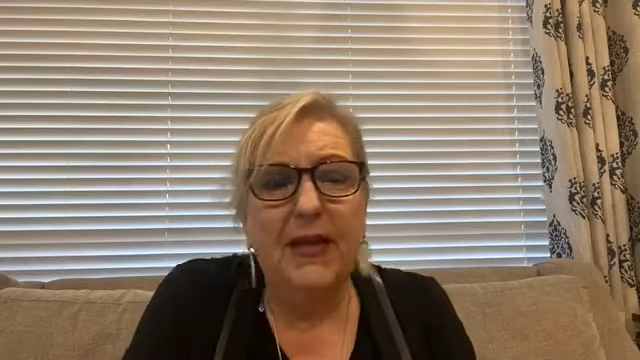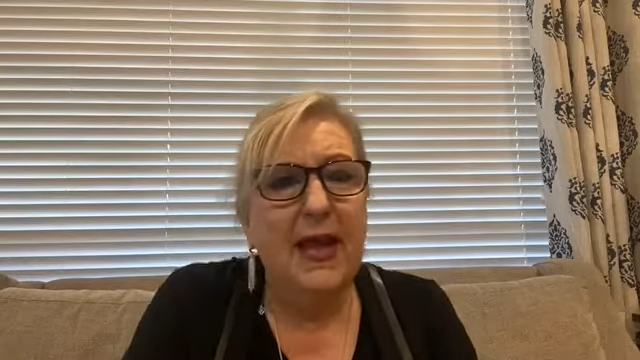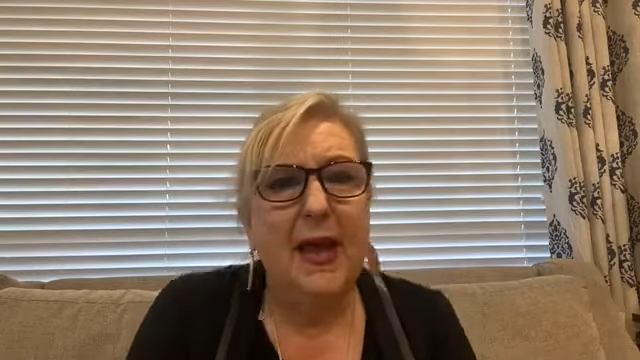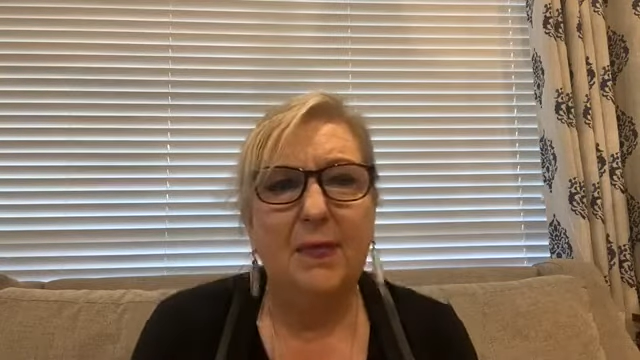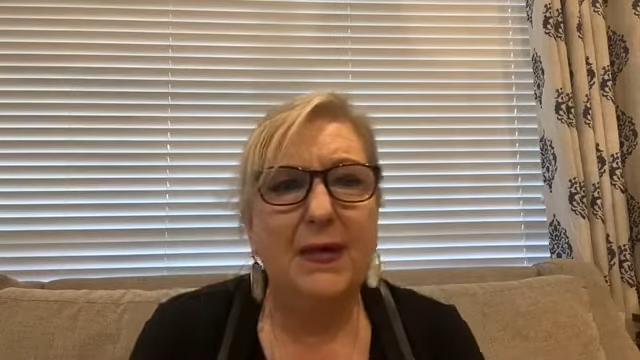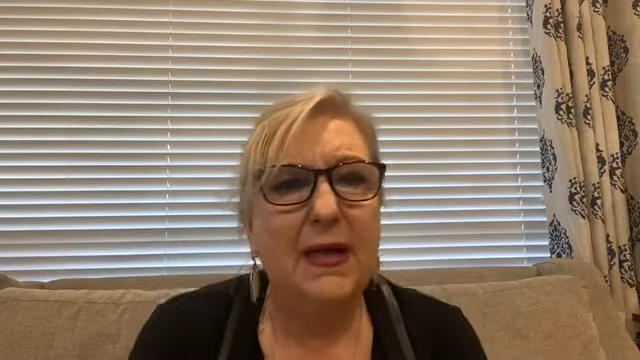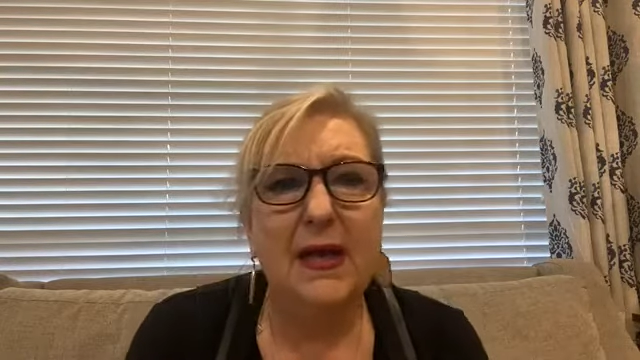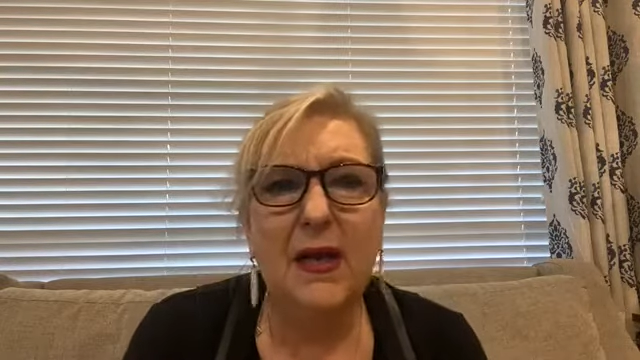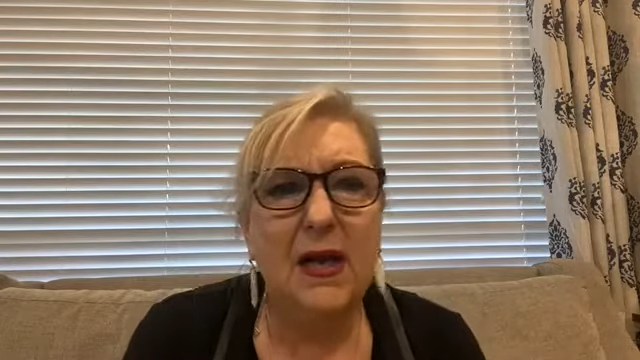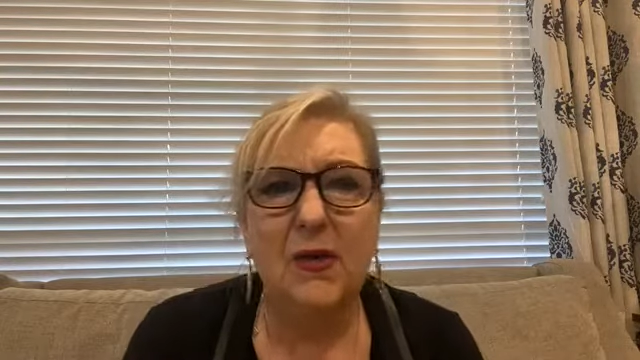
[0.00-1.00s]
It happened,
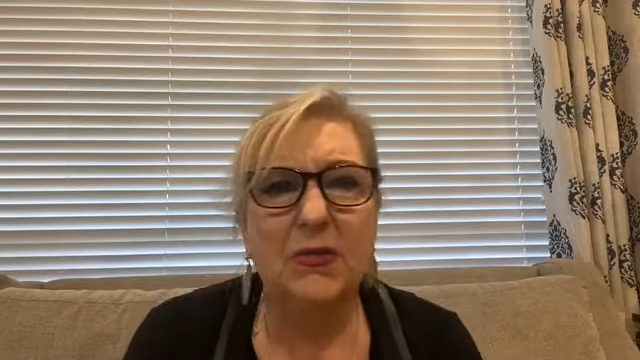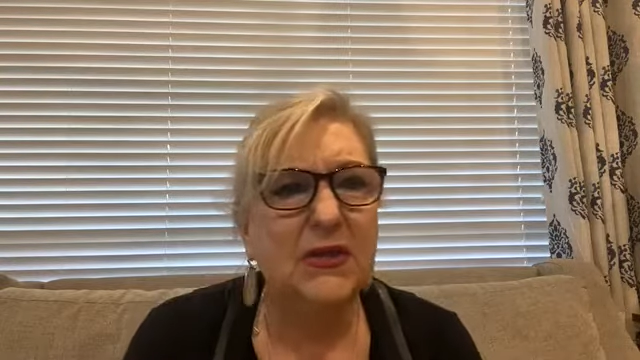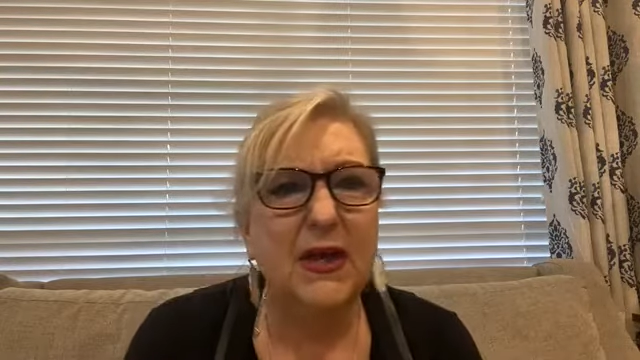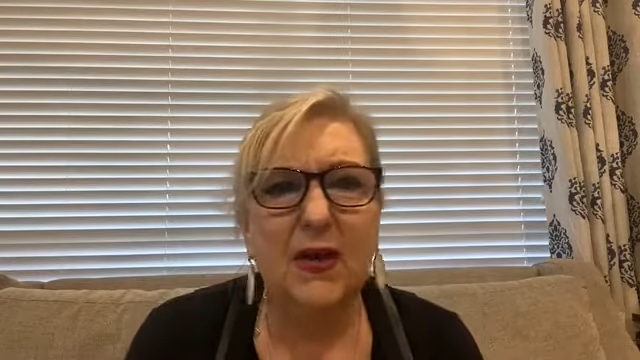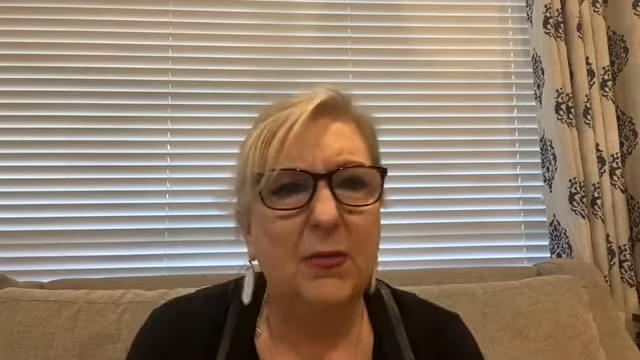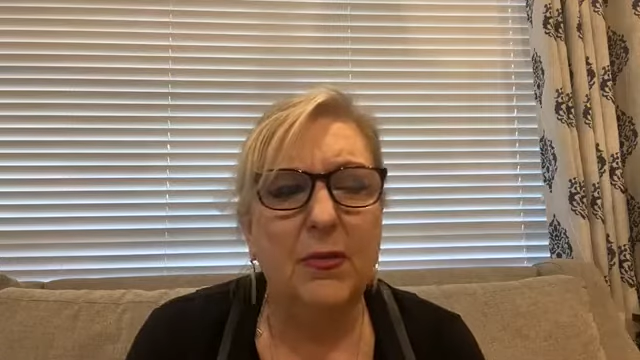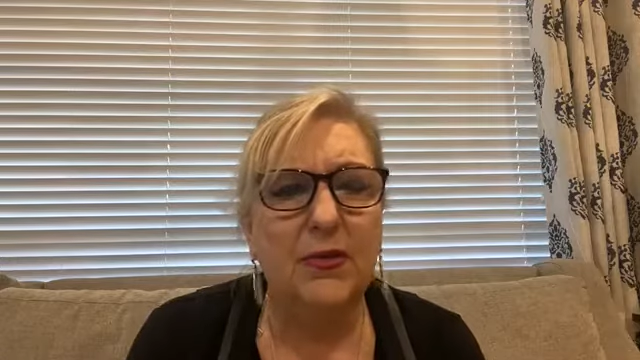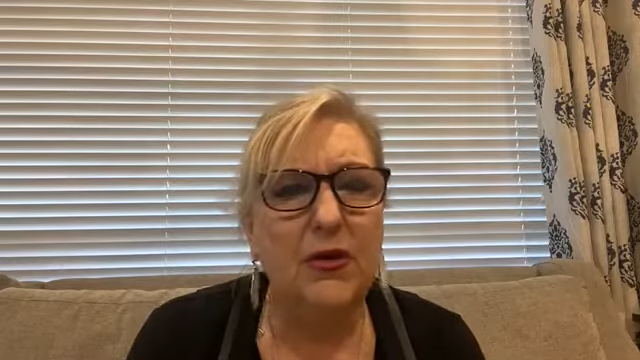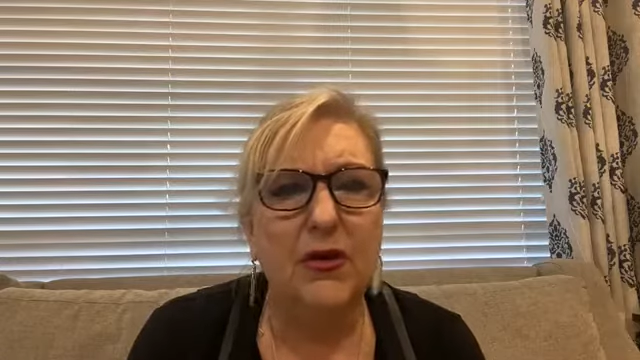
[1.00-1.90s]
and it, and it was terrible.